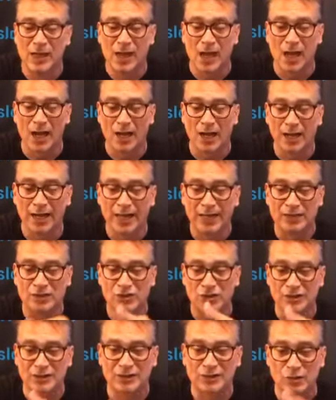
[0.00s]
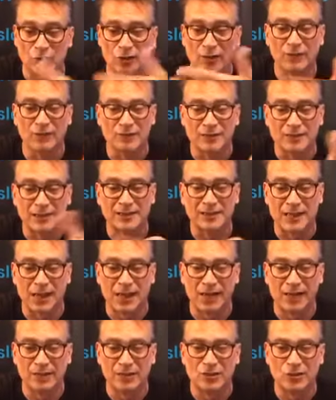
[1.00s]
It's just sort of
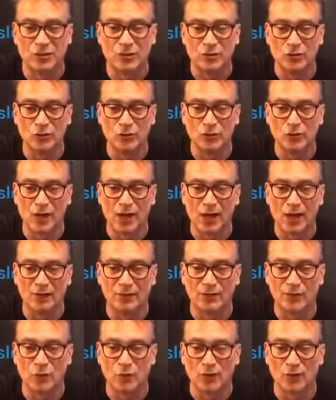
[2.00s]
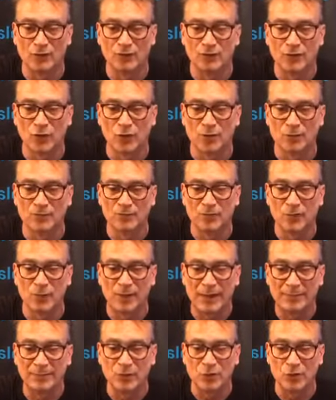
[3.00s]
designed to for
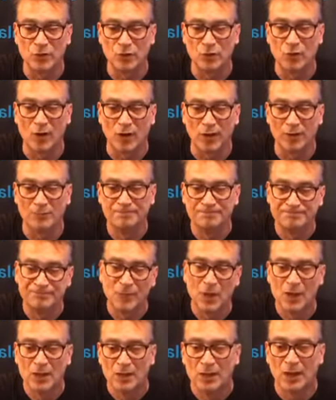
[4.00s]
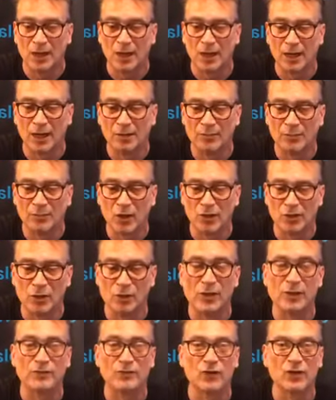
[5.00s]
people who are
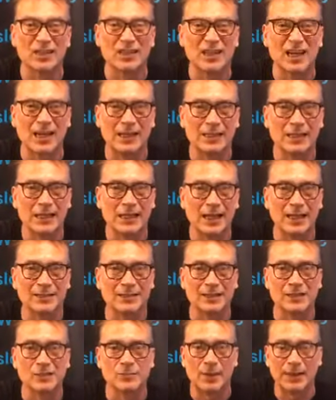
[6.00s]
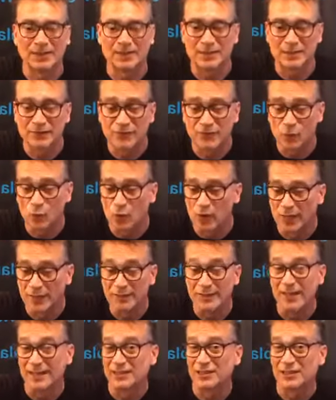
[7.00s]
looking for a slightly less expensive
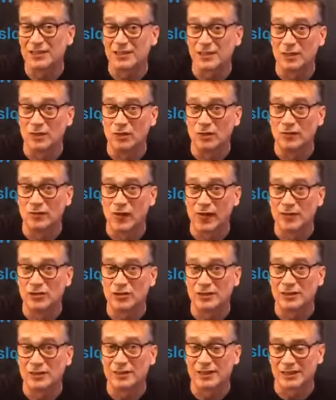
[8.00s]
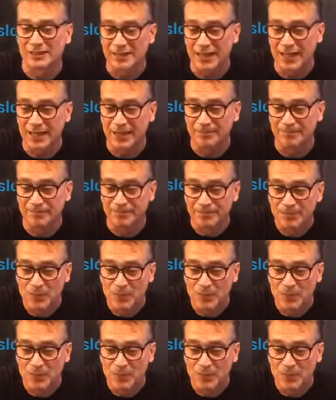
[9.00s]
one that still functions the same,